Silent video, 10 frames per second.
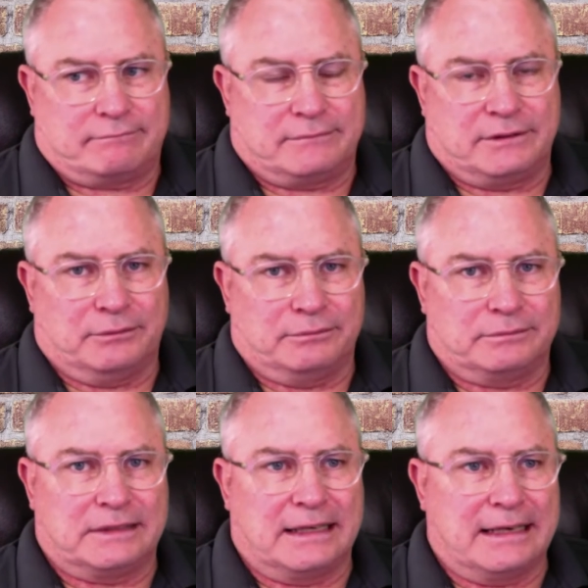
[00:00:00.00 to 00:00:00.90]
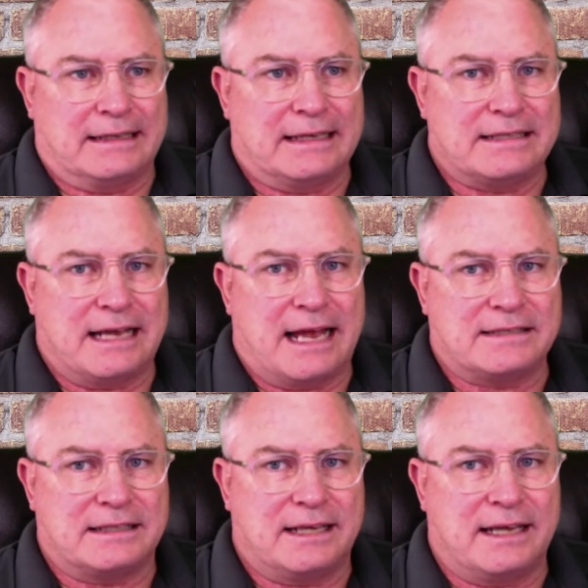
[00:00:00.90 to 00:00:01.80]
don't think it
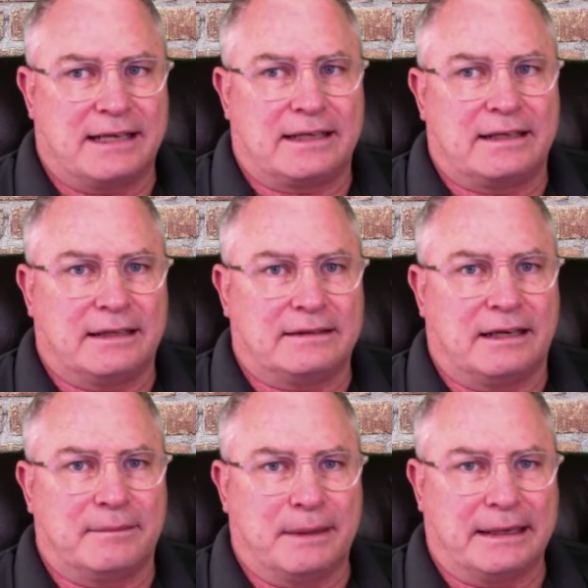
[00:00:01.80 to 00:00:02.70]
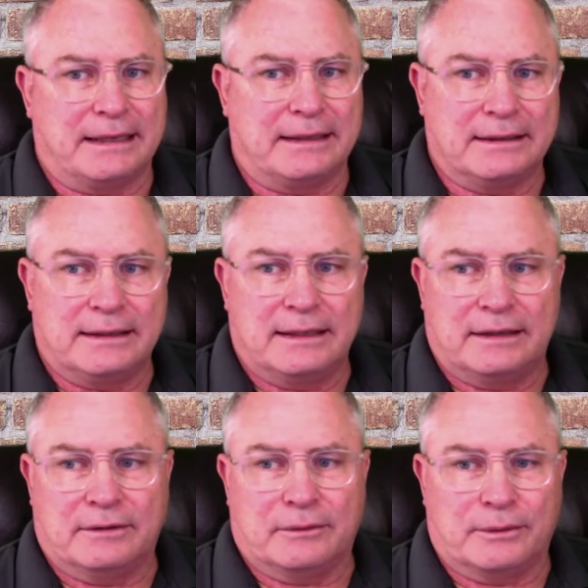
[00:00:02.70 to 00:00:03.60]
has to take a ton of money
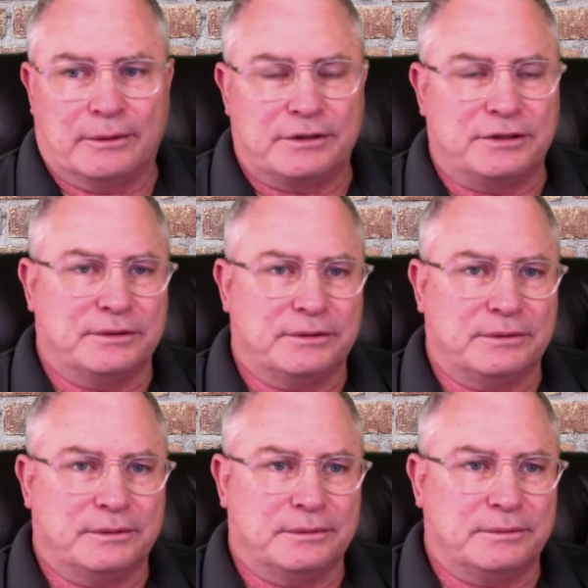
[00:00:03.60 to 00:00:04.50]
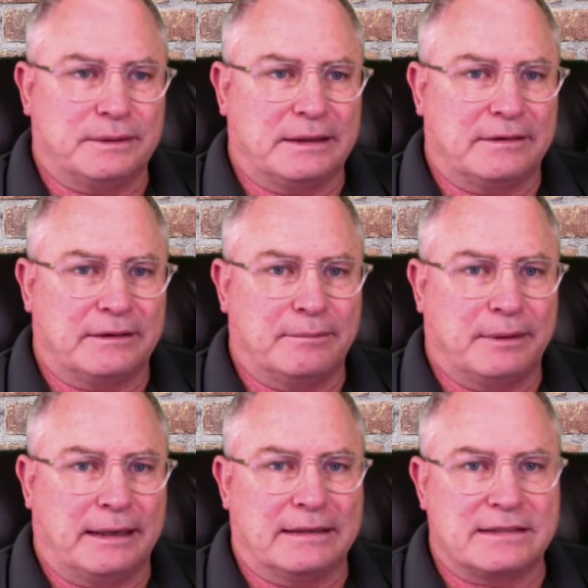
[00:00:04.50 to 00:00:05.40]
in order to, you
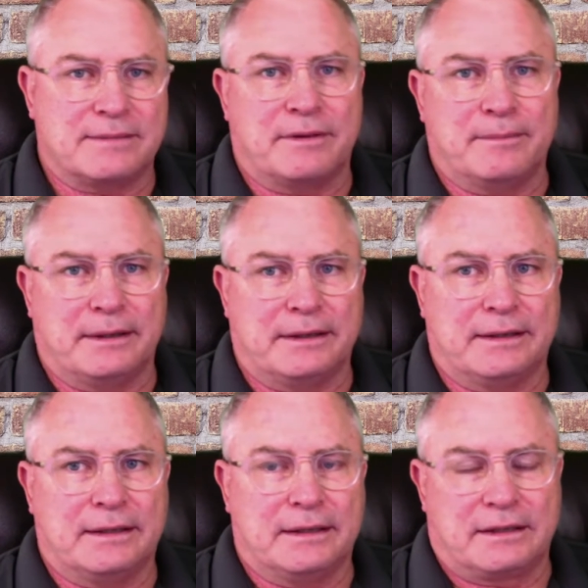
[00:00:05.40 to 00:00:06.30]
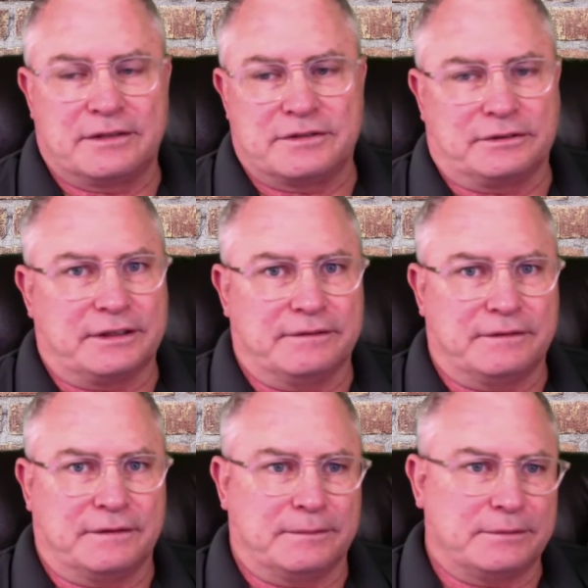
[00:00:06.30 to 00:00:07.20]
bring in some of the big consulting
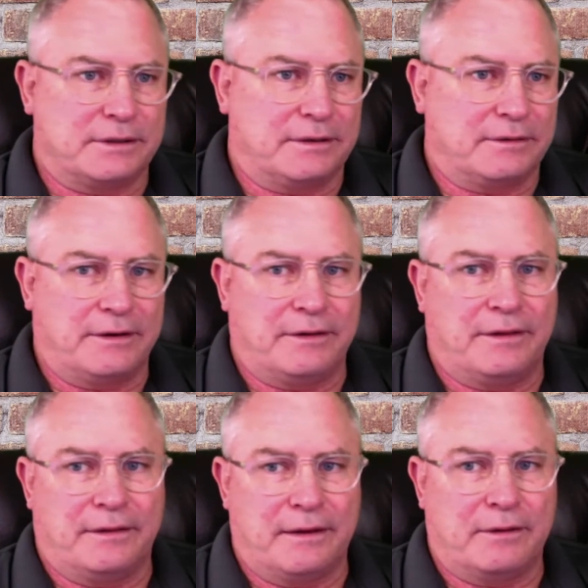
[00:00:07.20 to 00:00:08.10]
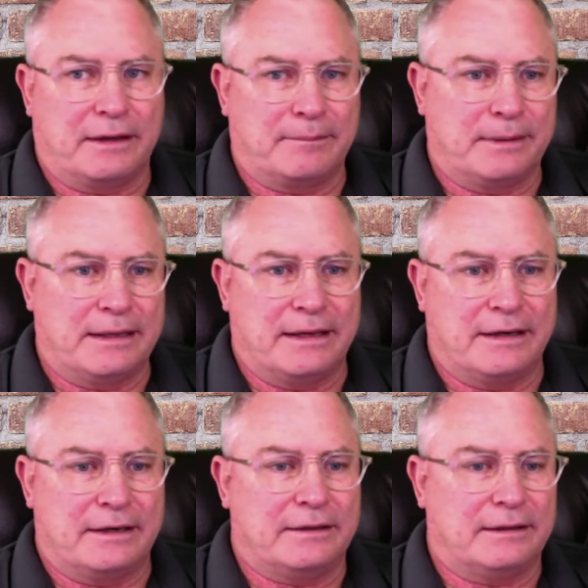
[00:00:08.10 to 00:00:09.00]
firms, they want to be
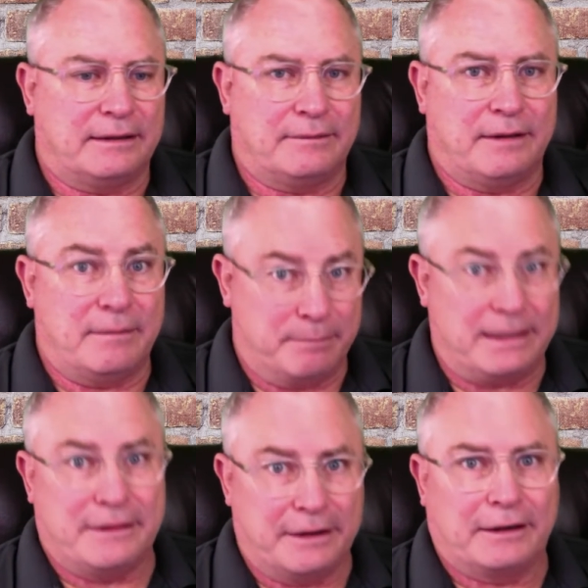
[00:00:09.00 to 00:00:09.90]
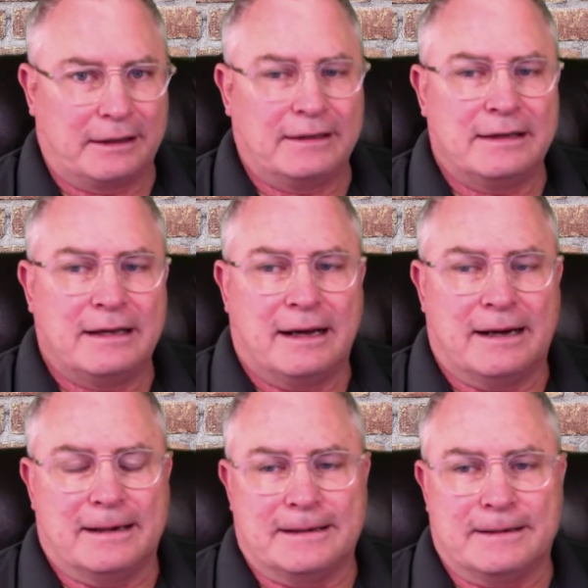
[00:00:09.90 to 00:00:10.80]
there and then be there.
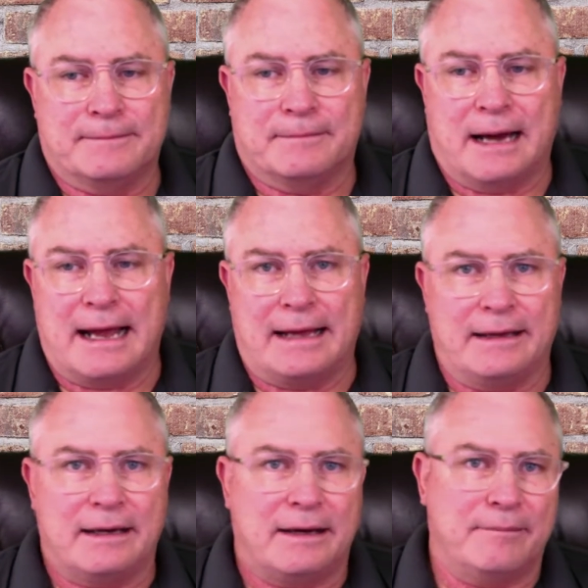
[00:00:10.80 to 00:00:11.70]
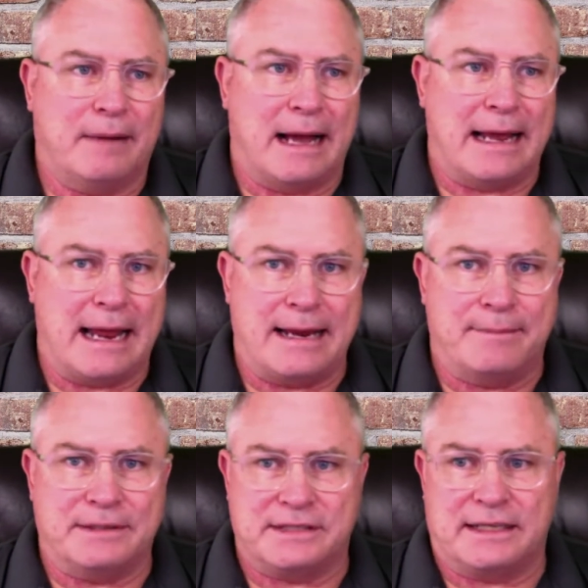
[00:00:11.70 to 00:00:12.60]
My
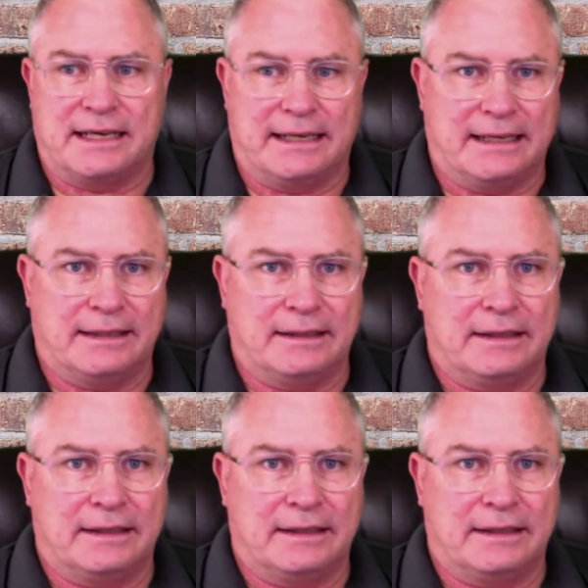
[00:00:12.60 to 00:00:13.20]
aim is to get in,